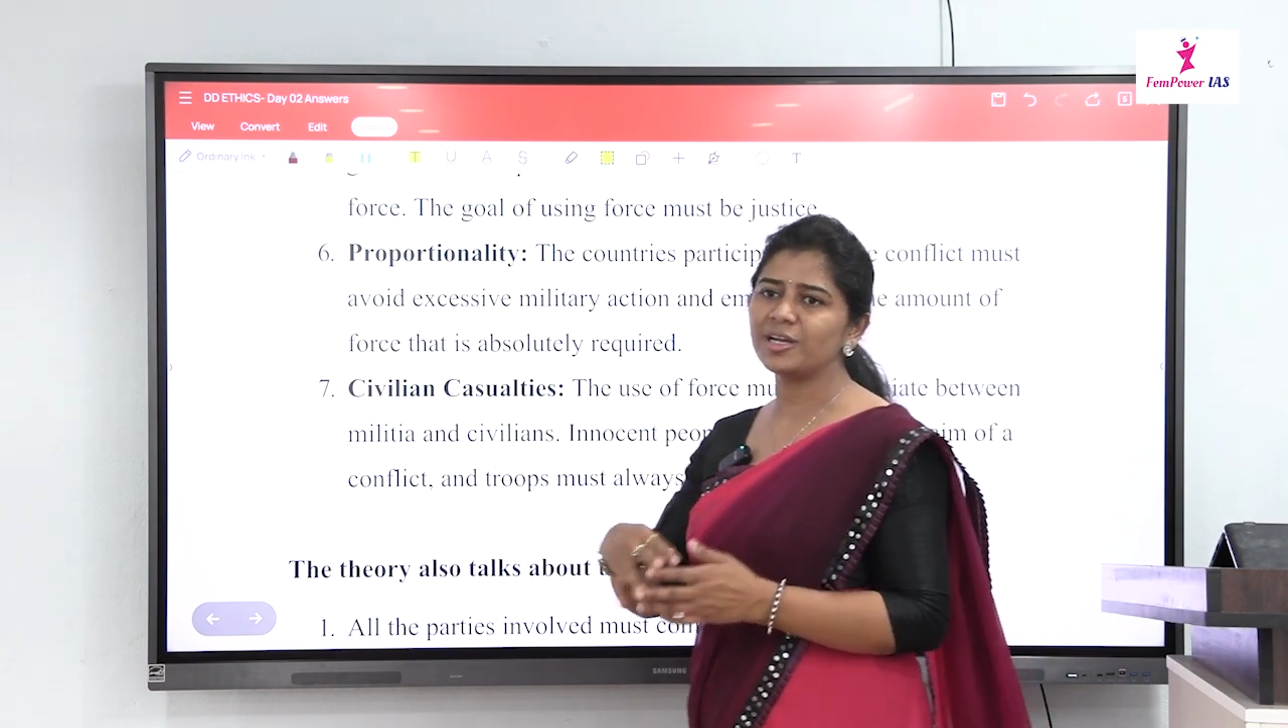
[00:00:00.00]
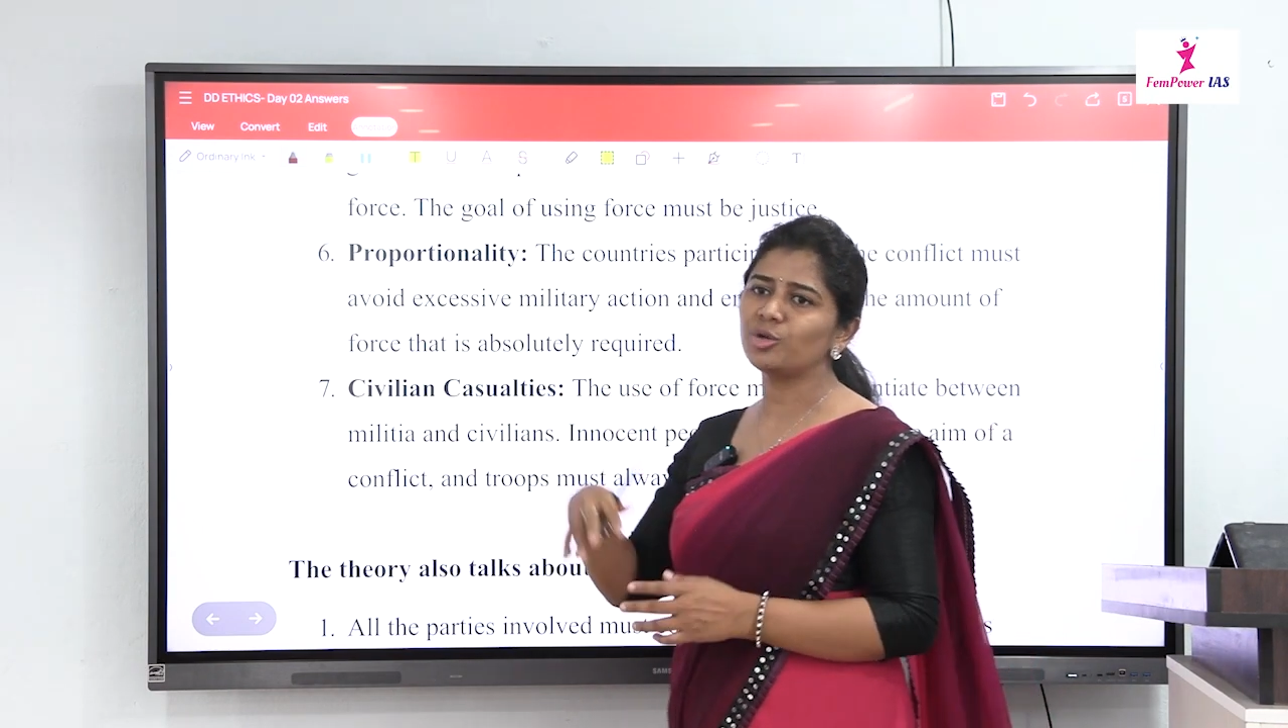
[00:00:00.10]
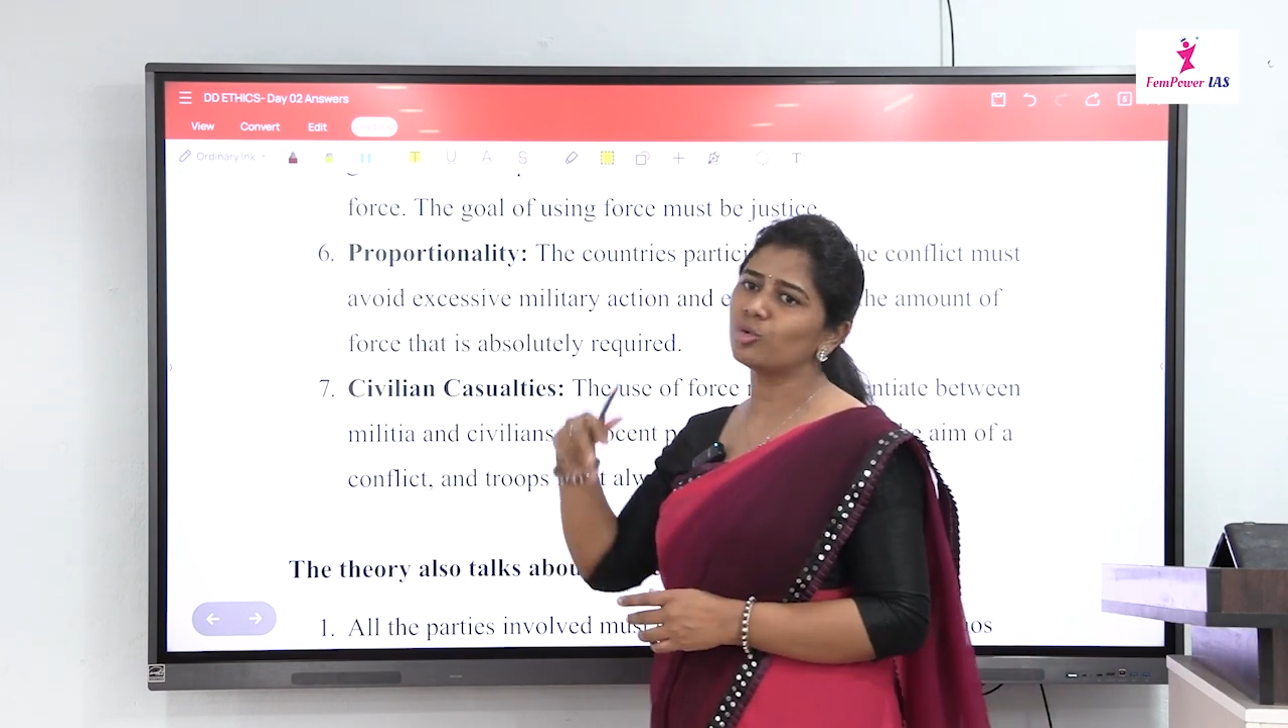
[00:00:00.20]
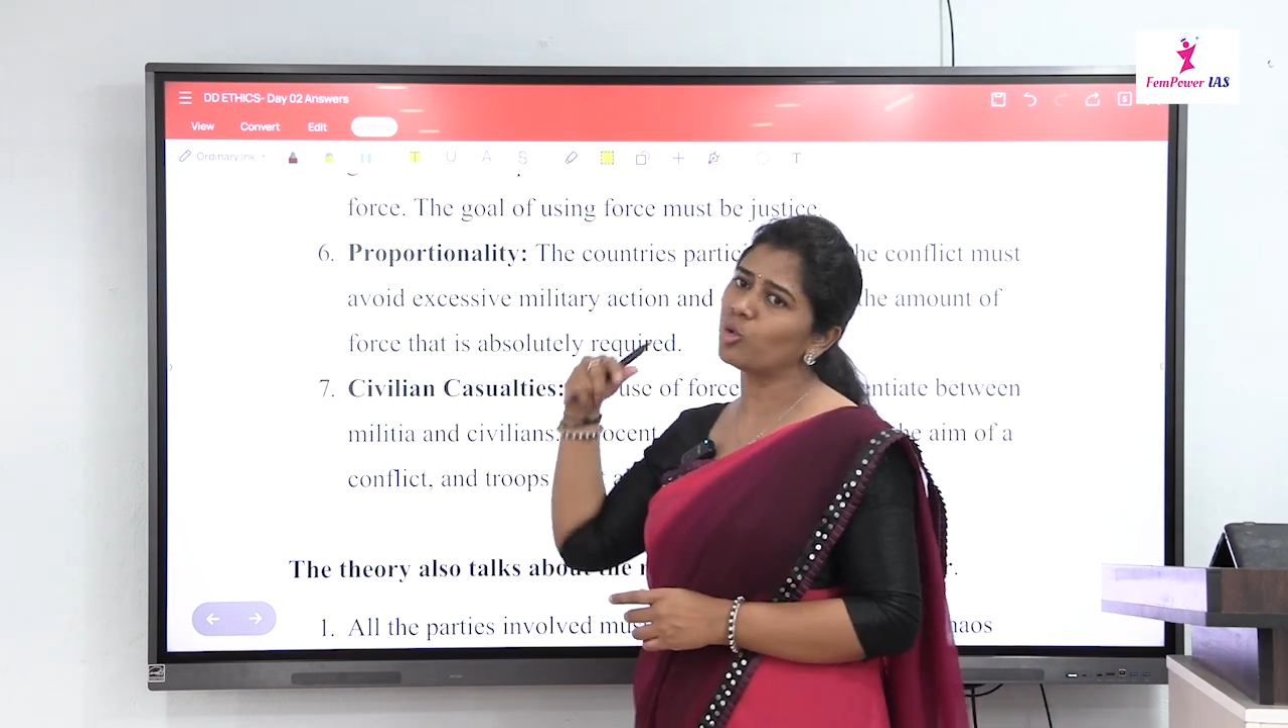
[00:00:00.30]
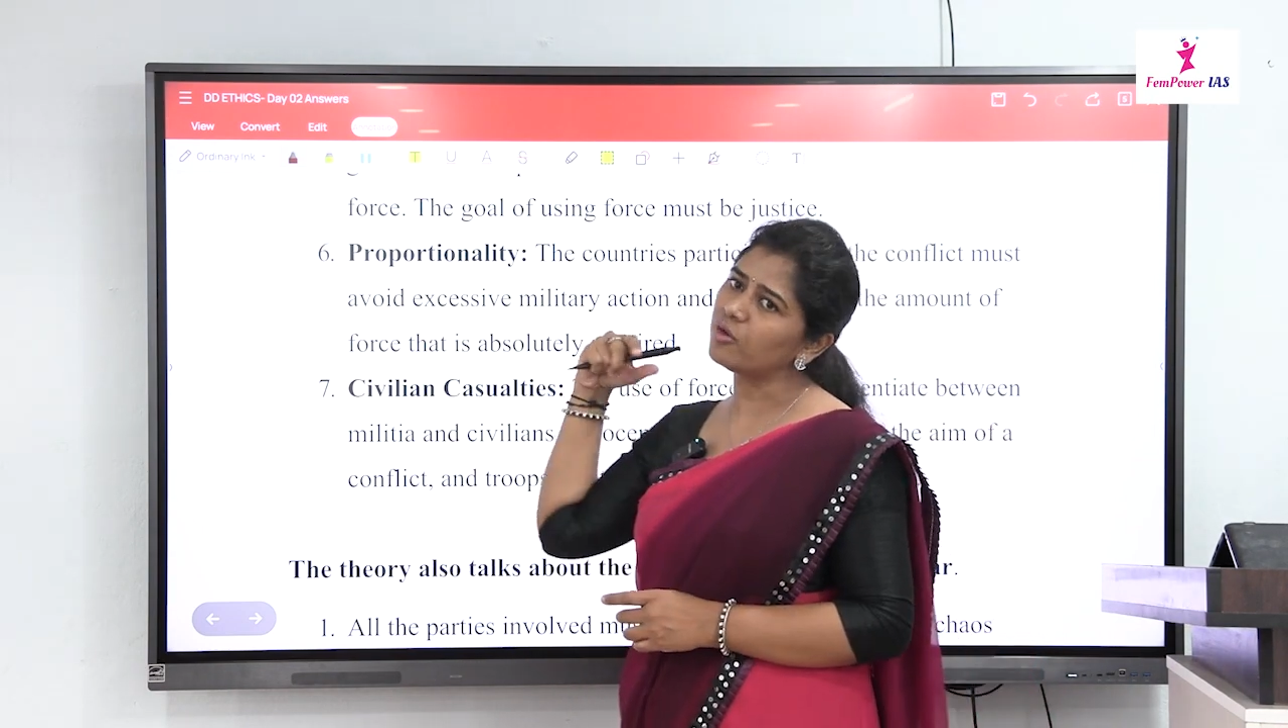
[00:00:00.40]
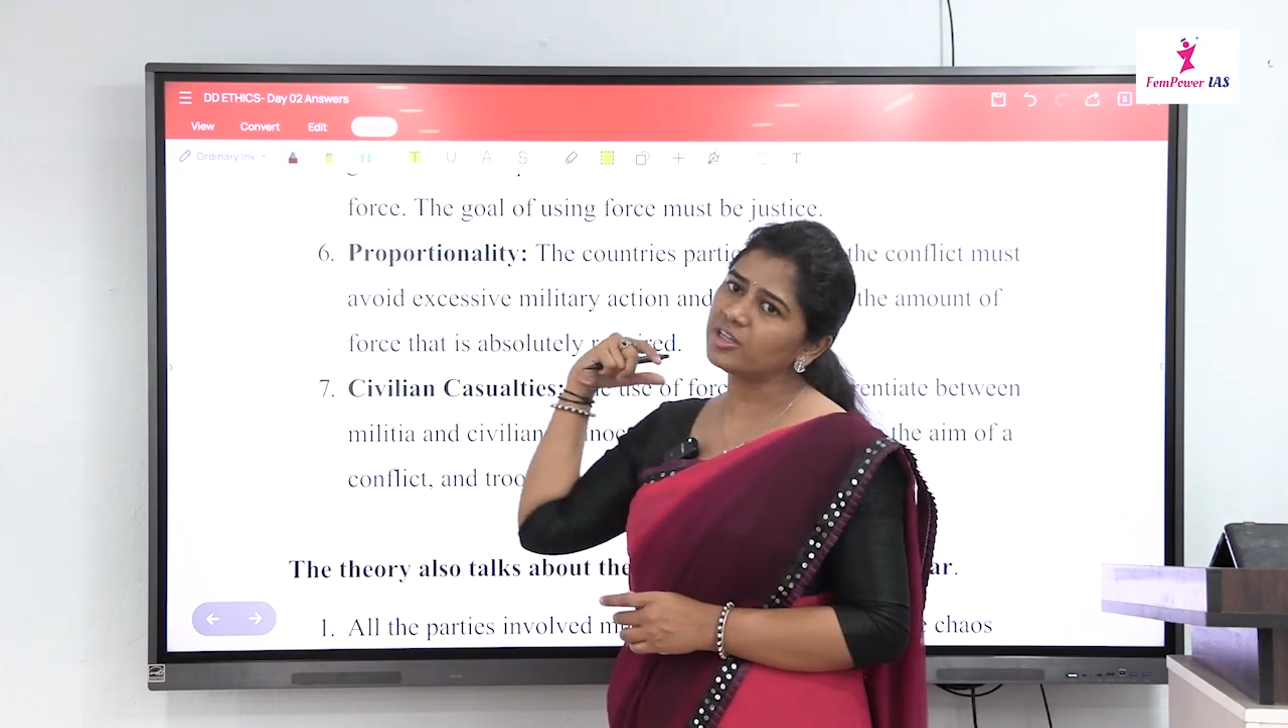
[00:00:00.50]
that you go